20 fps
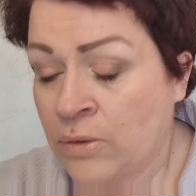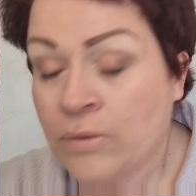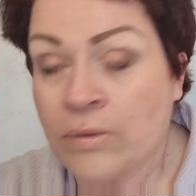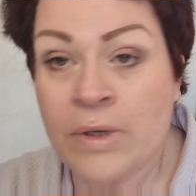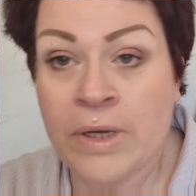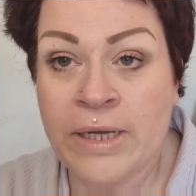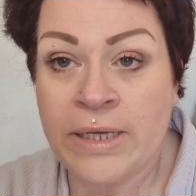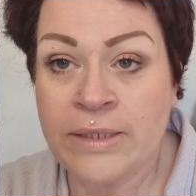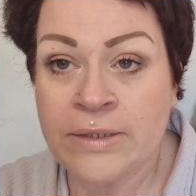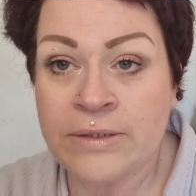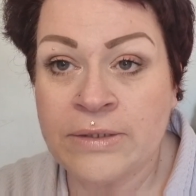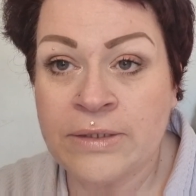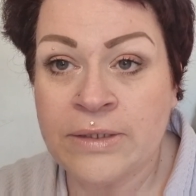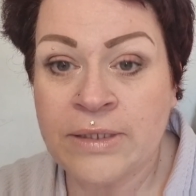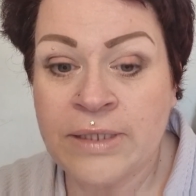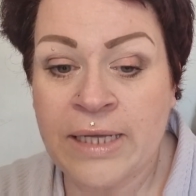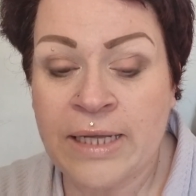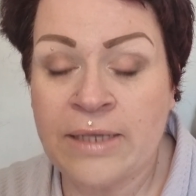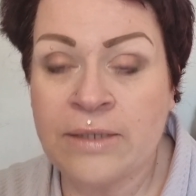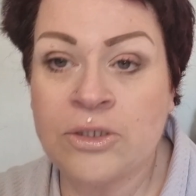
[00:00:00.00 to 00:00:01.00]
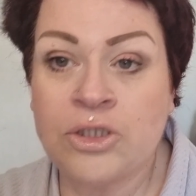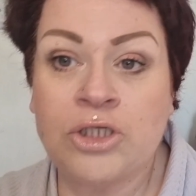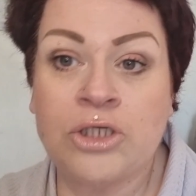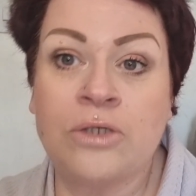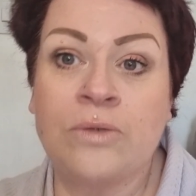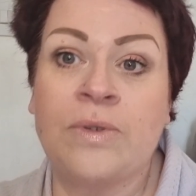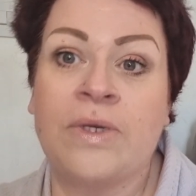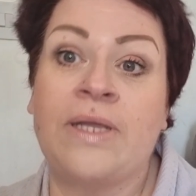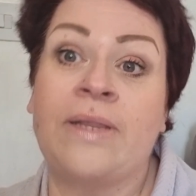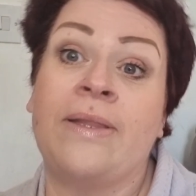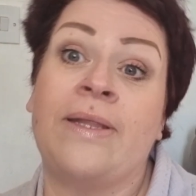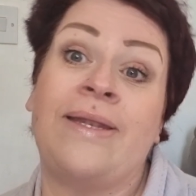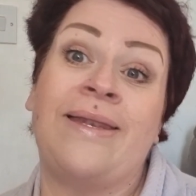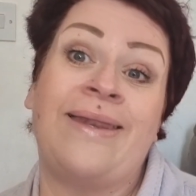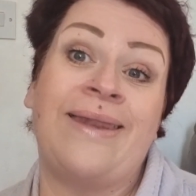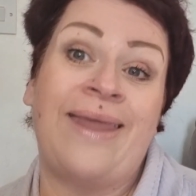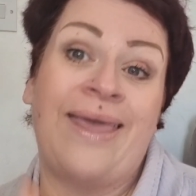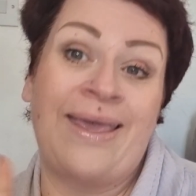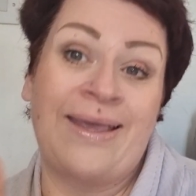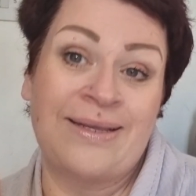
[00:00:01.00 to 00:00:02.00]
Right, catch you in the
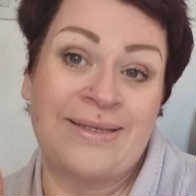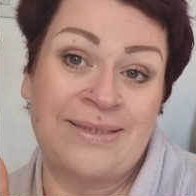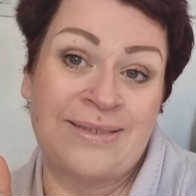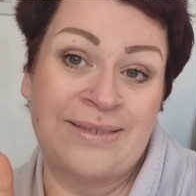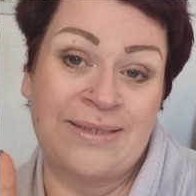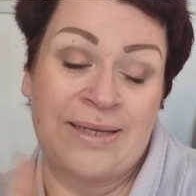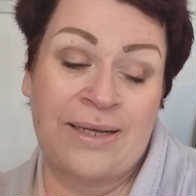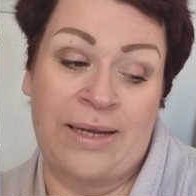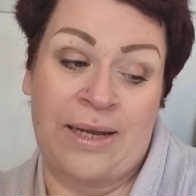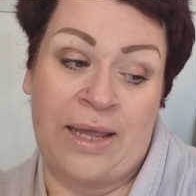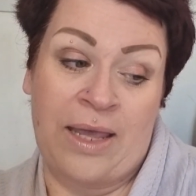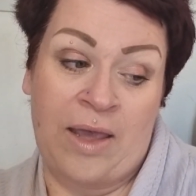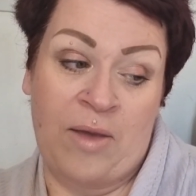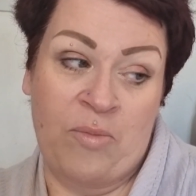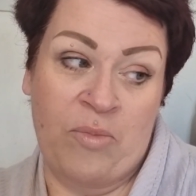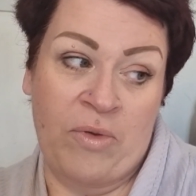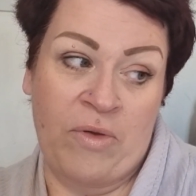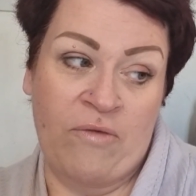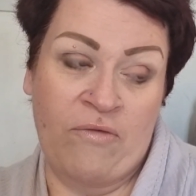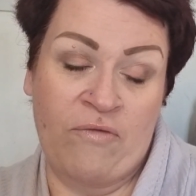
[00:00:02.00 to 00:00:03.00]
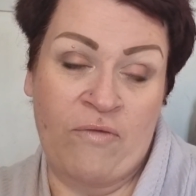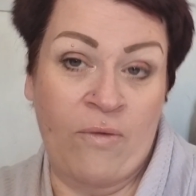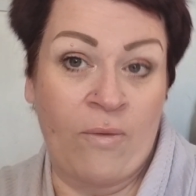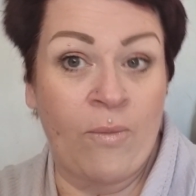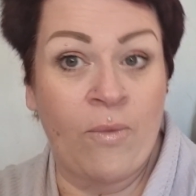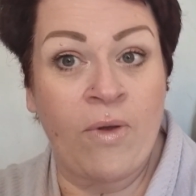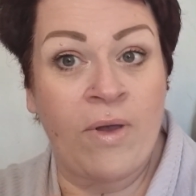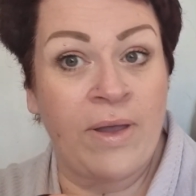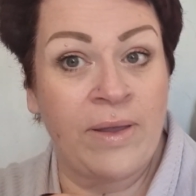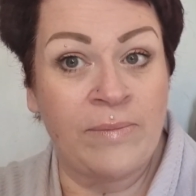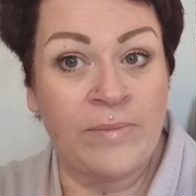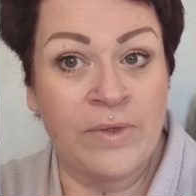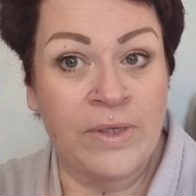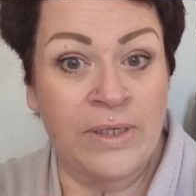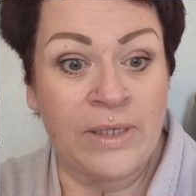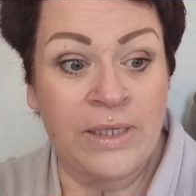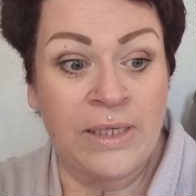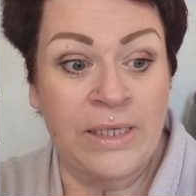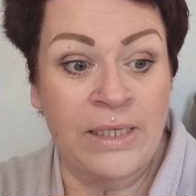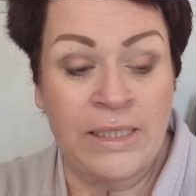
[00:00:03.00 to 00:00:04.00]
next clip for what I'm
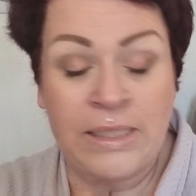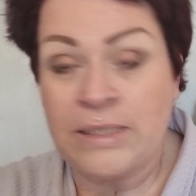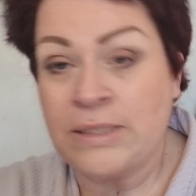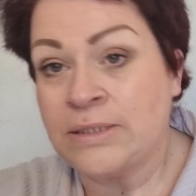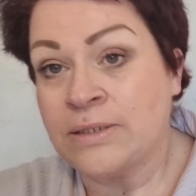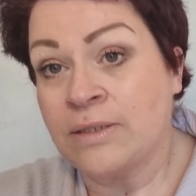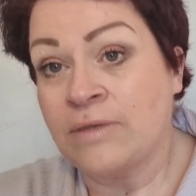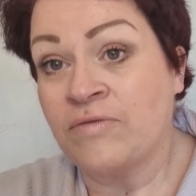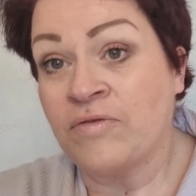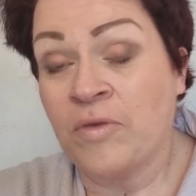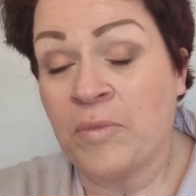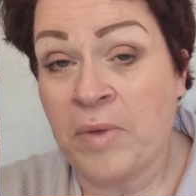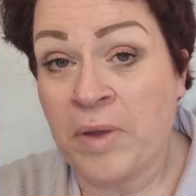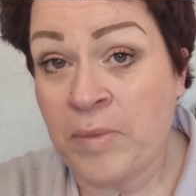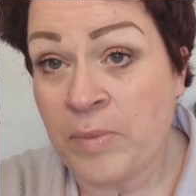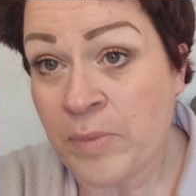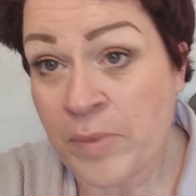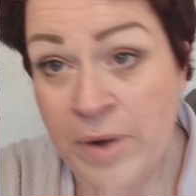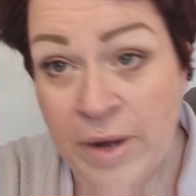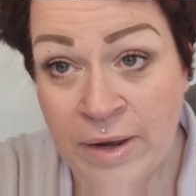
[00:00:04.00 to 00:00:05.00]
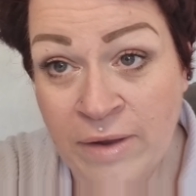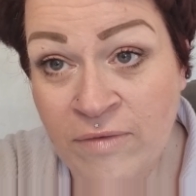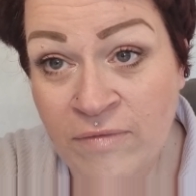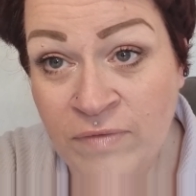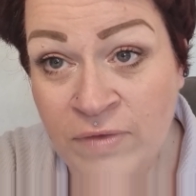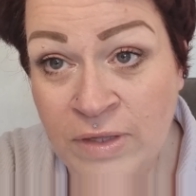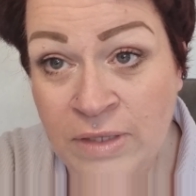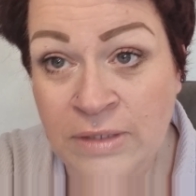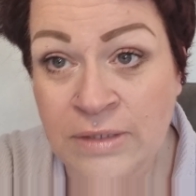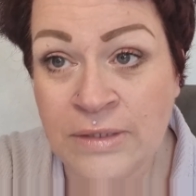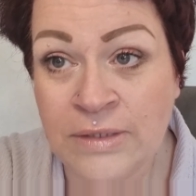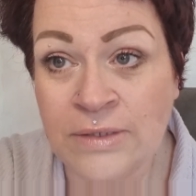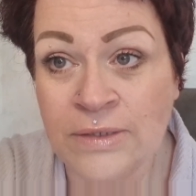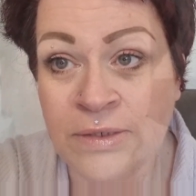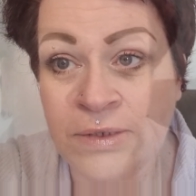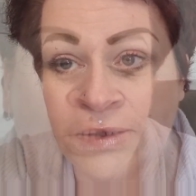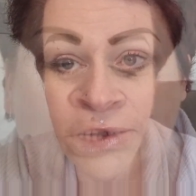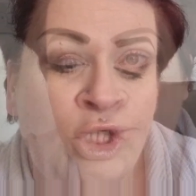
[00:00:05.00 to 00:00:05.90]
going to eat for my breakfast.